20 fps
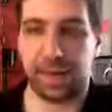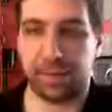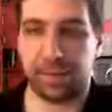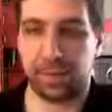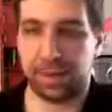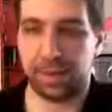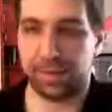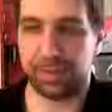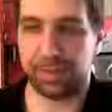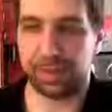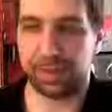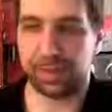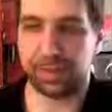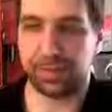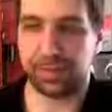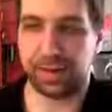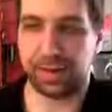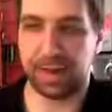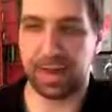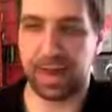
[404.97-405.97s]
I believe this is
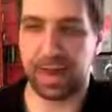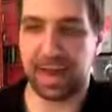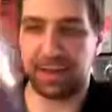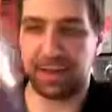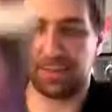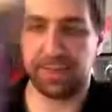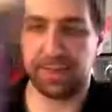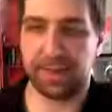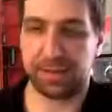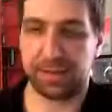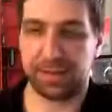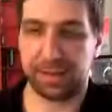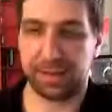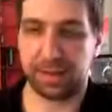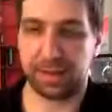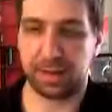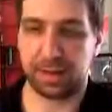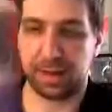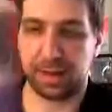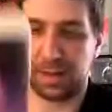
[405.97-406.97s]

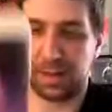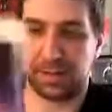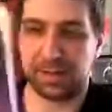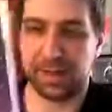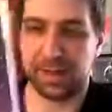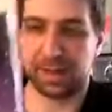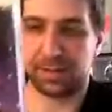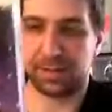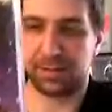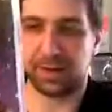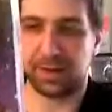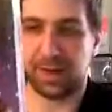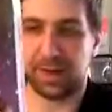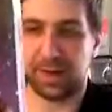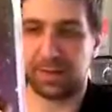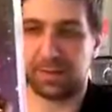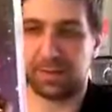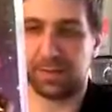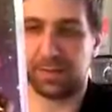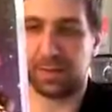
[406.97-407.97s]
3.5 inch disc
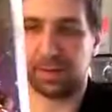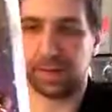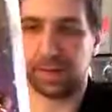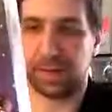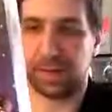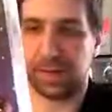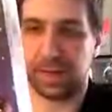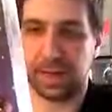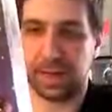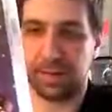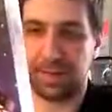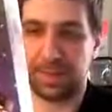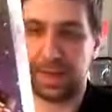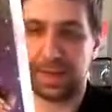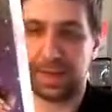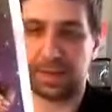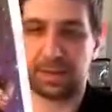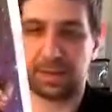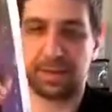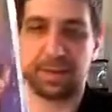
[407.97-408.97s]
drive
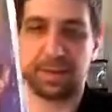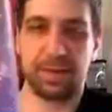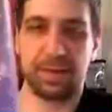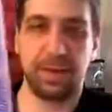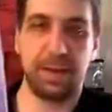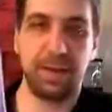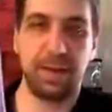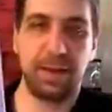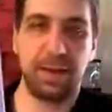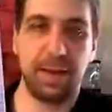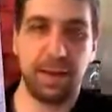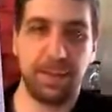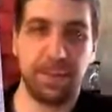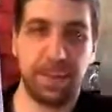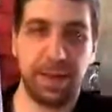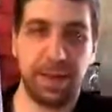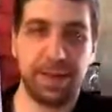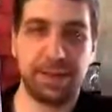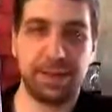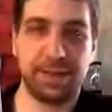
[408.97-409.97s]
discs,
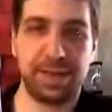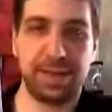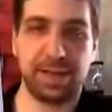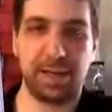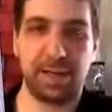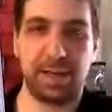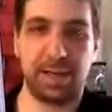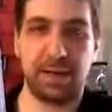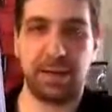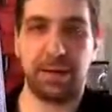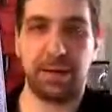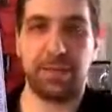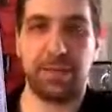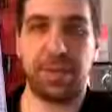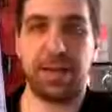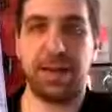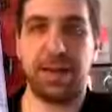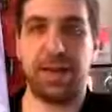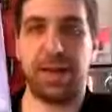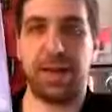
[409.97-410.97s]
but it's sealed
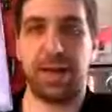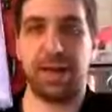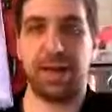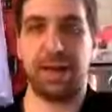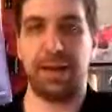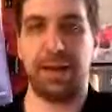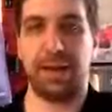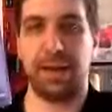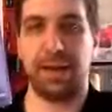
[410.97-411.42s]
unopened, and